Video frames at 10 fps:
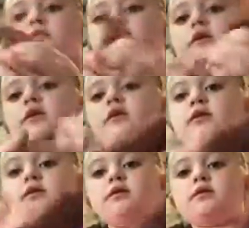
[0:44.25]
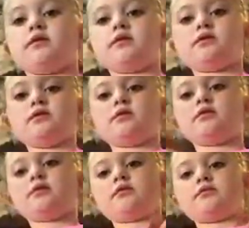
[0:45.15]
from my dad,
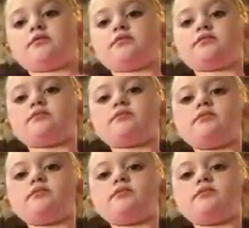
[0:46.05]
right?